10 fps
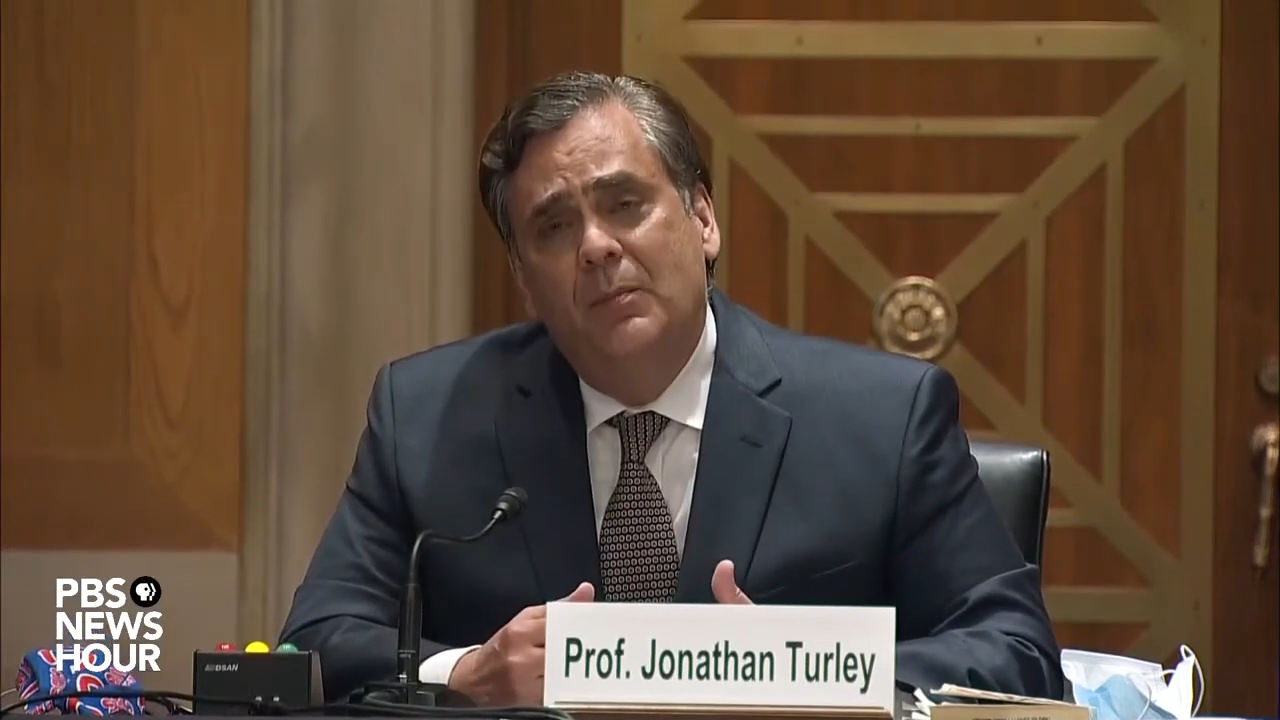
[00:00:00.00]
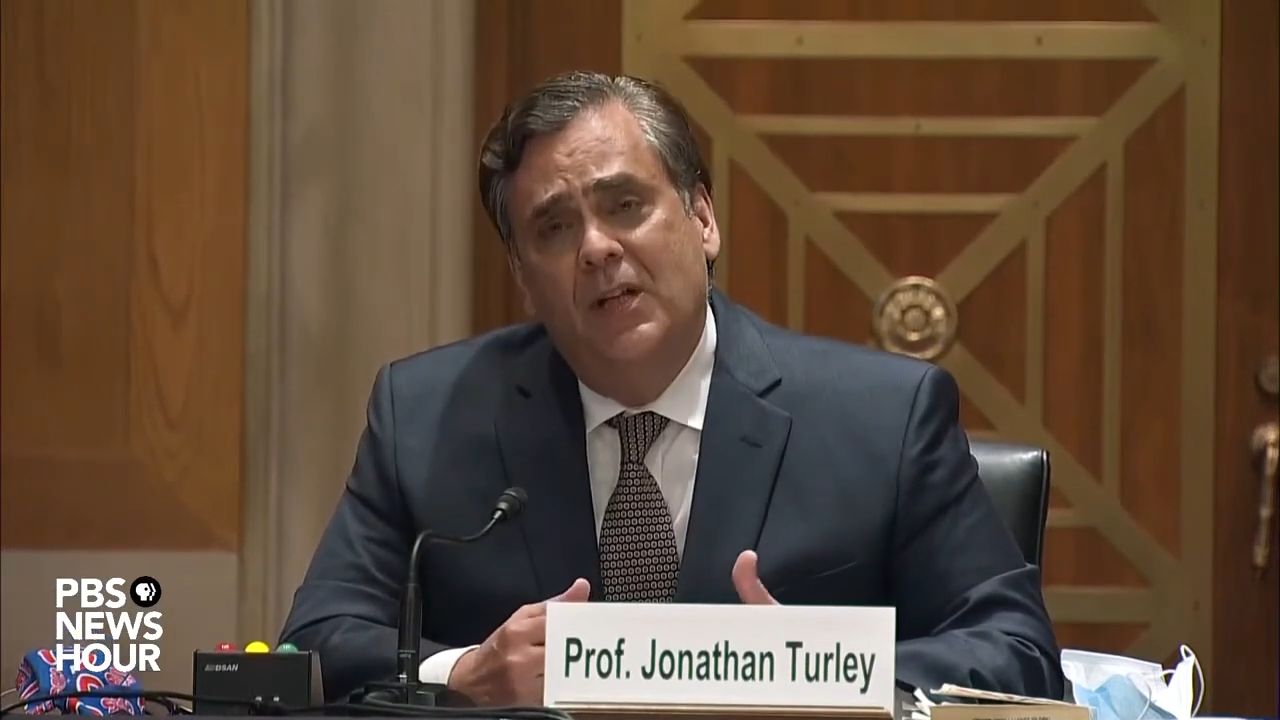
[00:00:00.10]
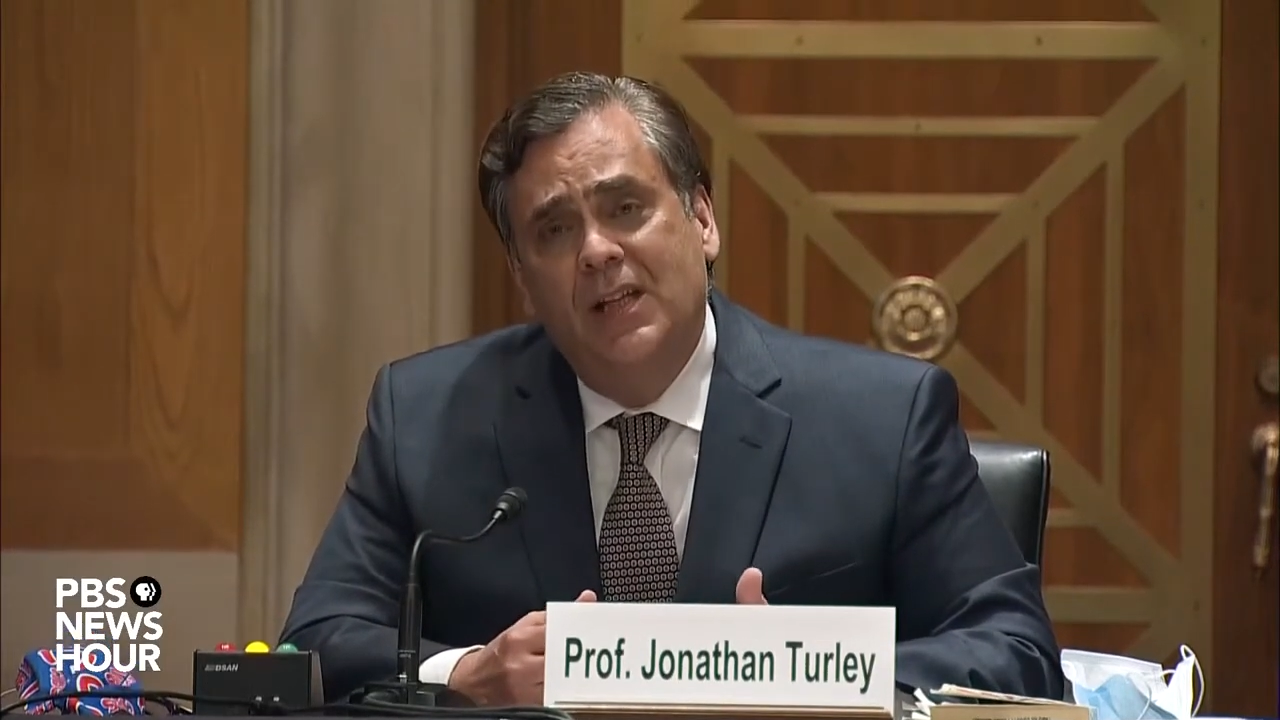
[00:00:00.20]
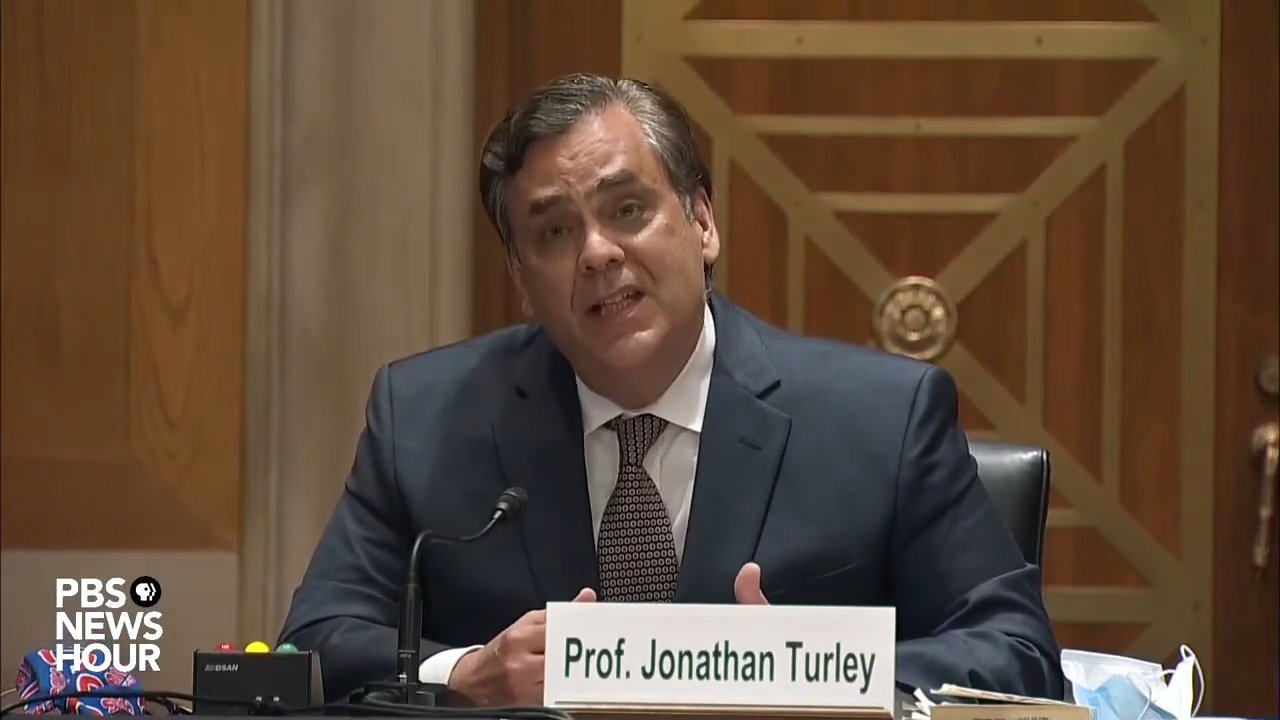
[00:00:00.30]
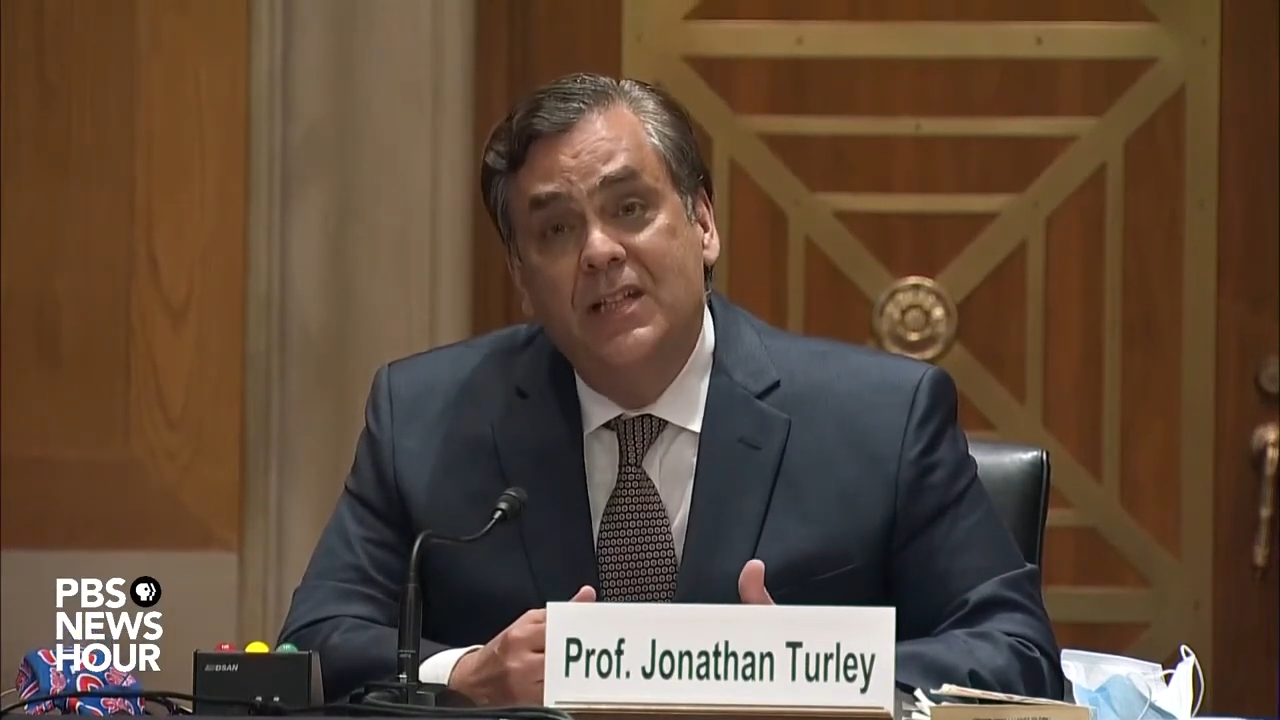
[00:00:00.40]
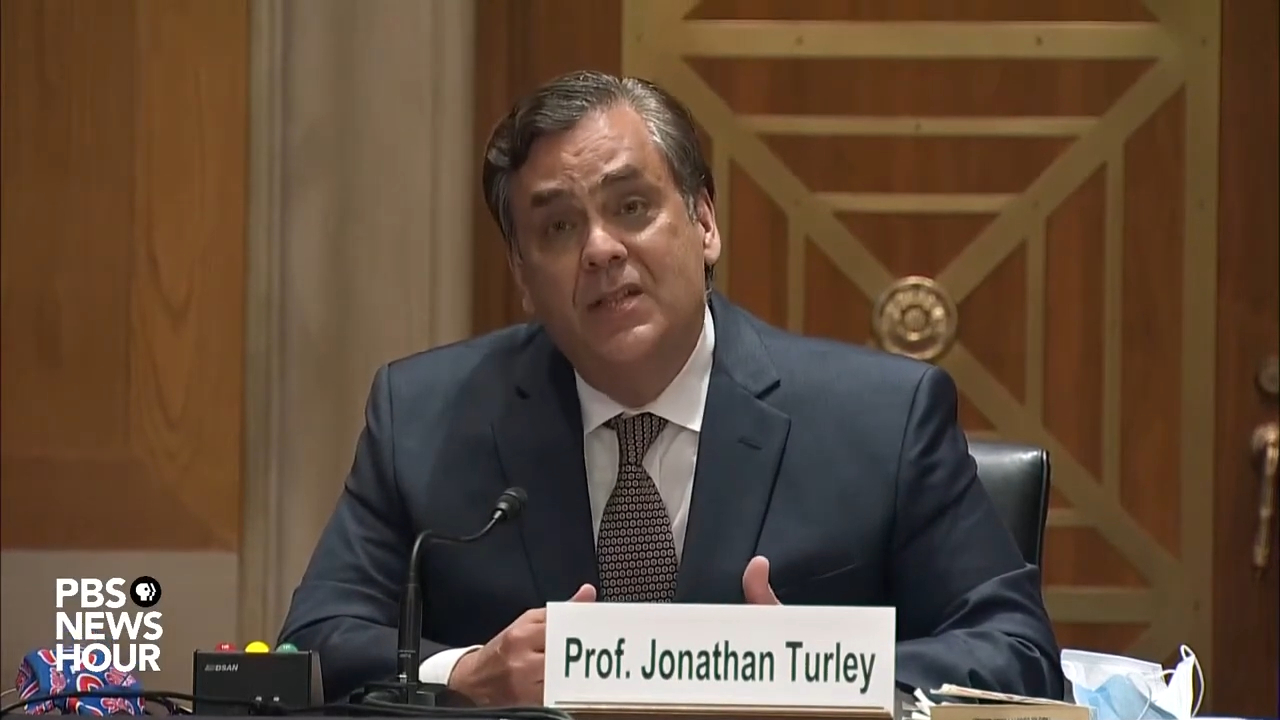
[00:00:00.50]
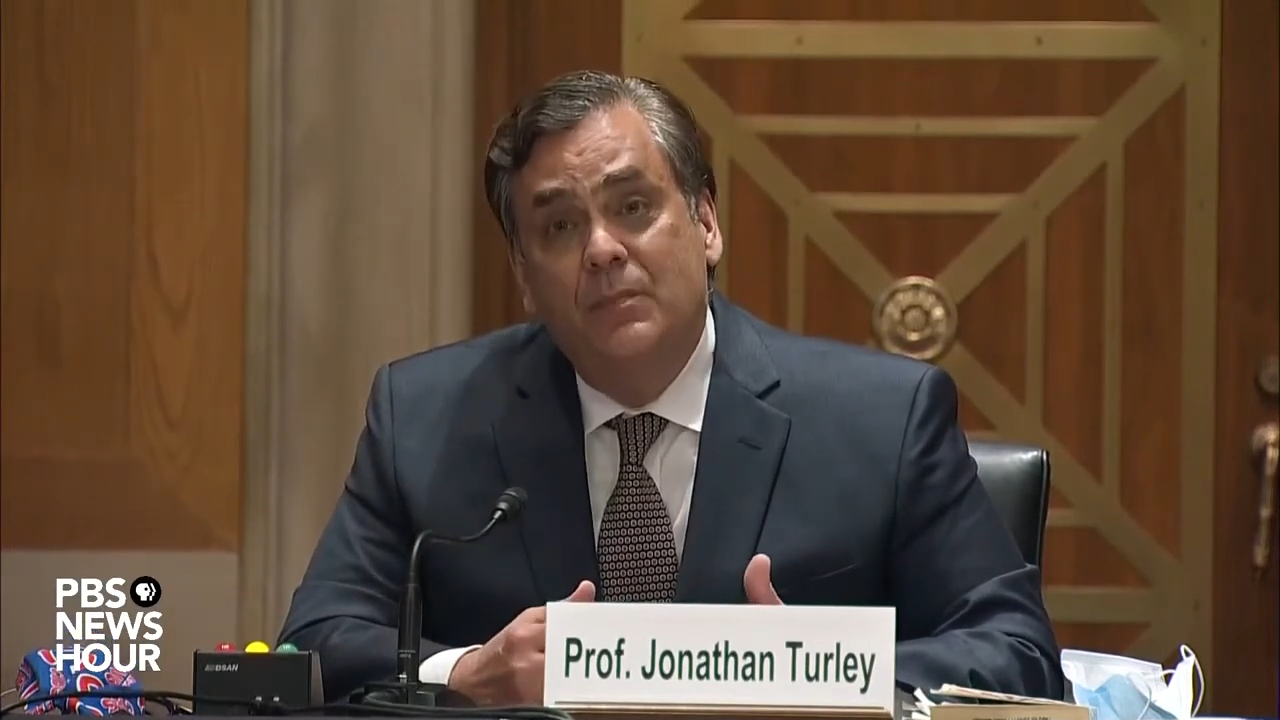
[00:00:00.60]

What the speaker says: police